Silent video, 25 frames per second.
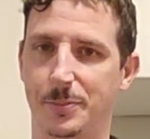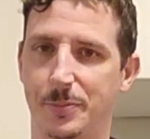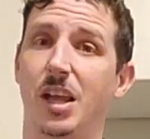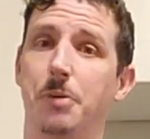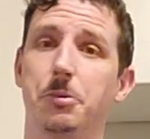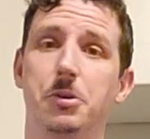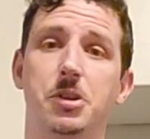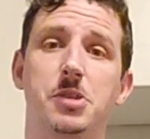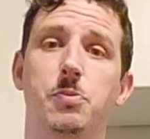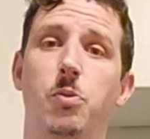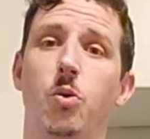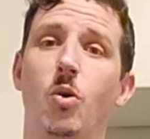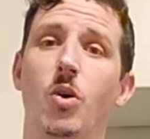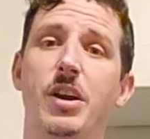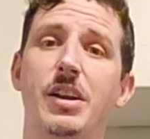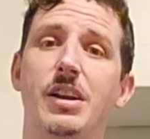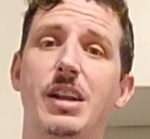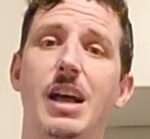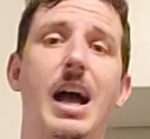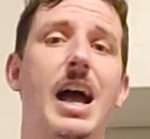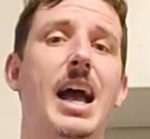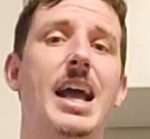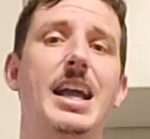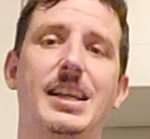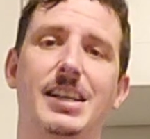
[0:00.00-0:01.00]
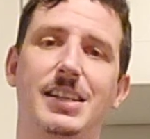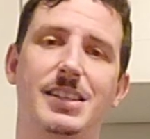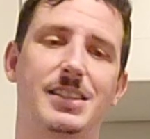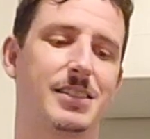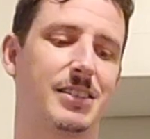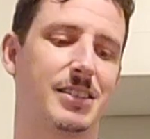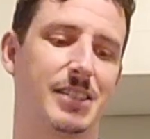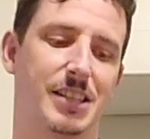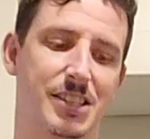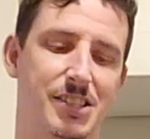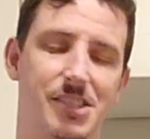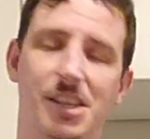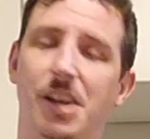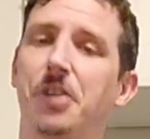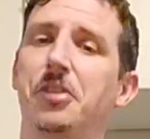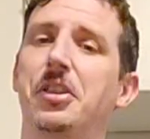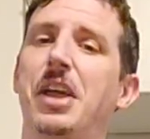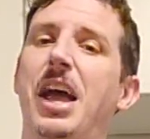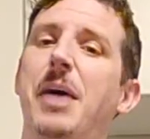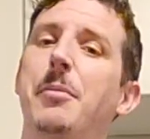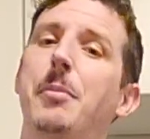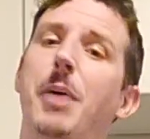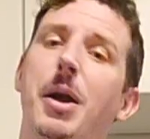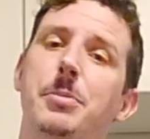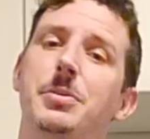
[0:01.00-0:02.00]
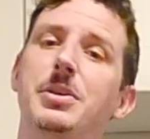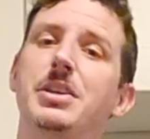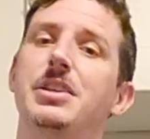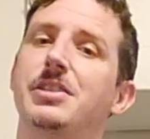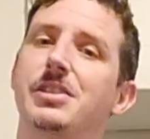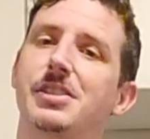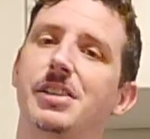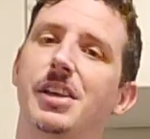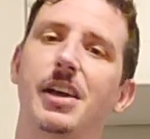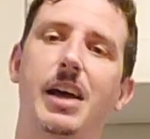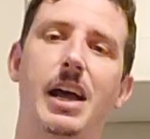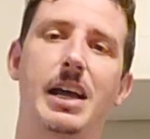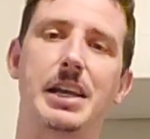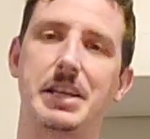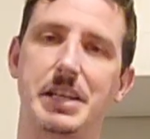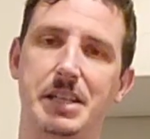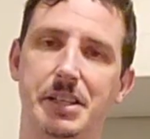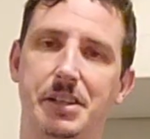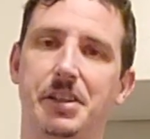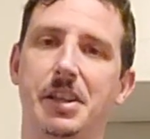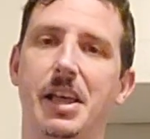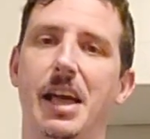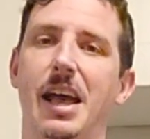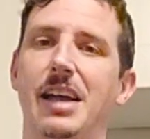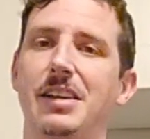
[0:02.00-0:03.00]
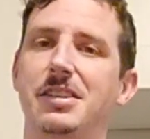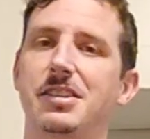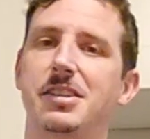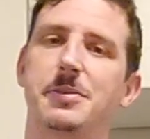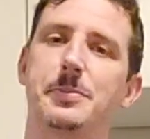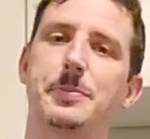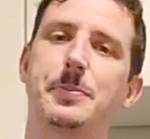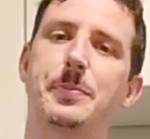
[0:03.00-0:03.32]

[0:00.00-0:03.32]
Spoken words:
At which point I consider that my pizza. I eat that.